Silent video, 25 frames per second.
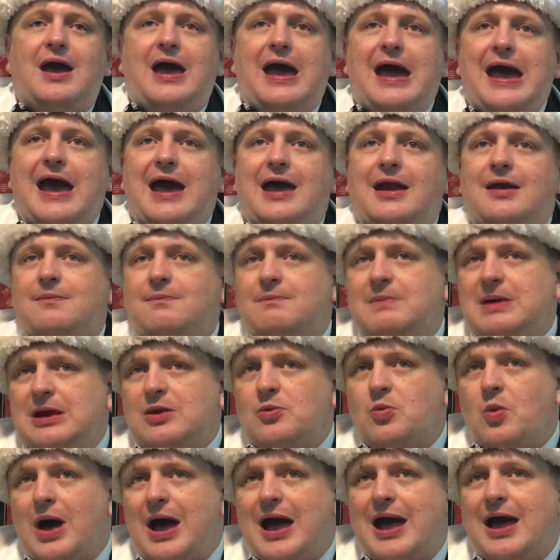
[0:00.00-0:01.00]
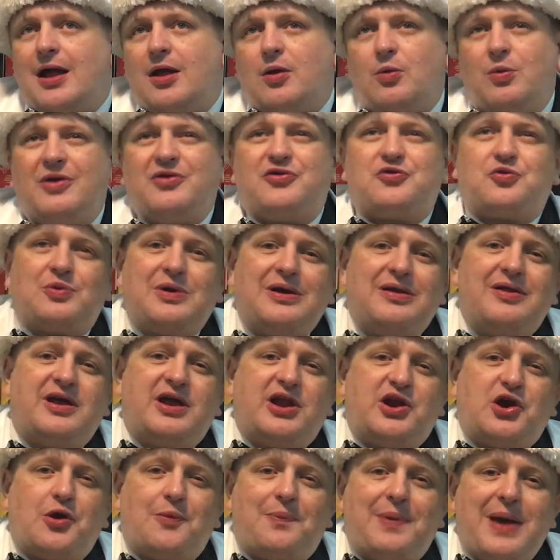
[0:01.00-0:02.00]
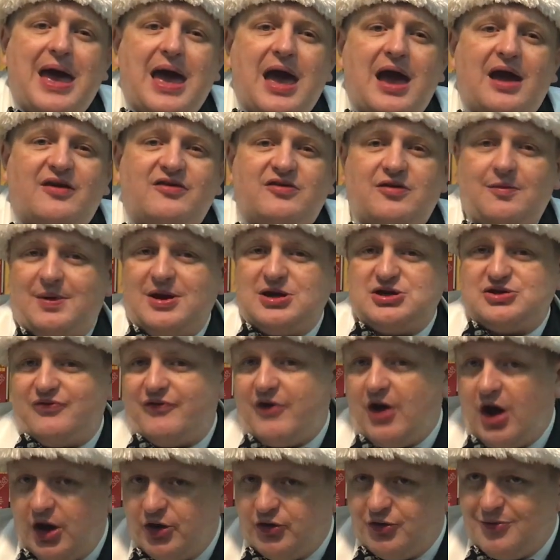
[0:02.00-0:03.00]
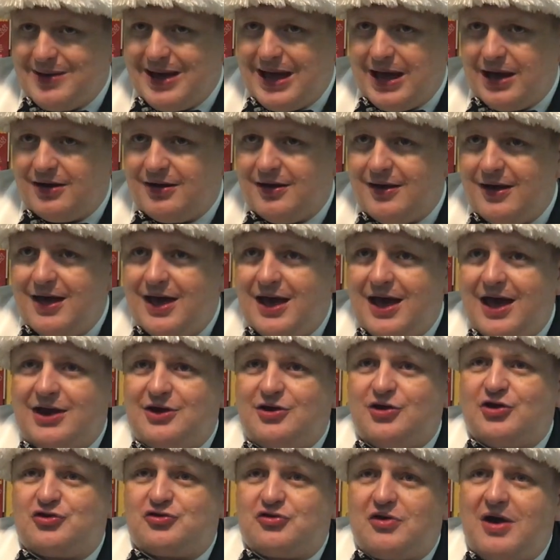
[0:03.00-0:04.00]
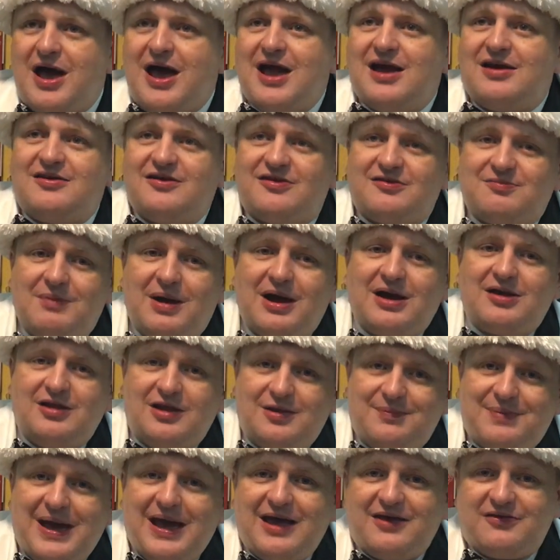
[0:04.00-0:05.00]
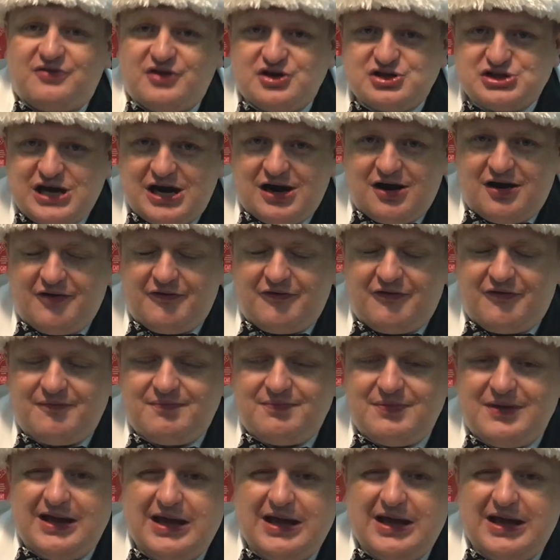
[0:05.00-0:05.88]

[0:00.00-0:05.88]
and meanwhile, what's really in your bag is a bunch of contraband, and you're trying to smuggle it past the sheriff.